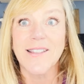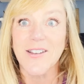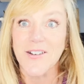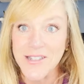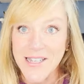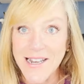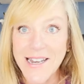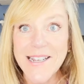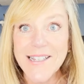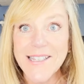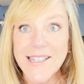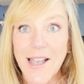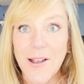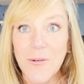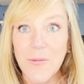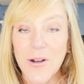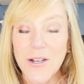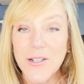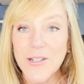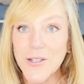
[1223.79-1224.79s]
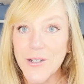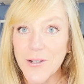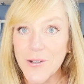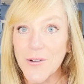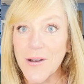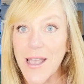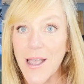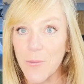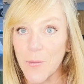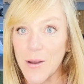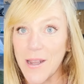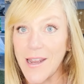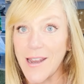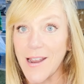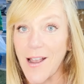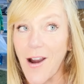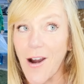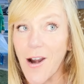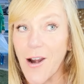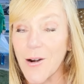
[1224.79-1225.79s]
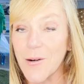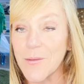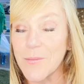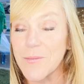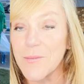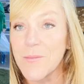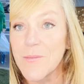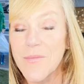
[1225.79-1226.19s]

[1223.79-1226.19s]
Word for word: There's an East Side one too, and we are,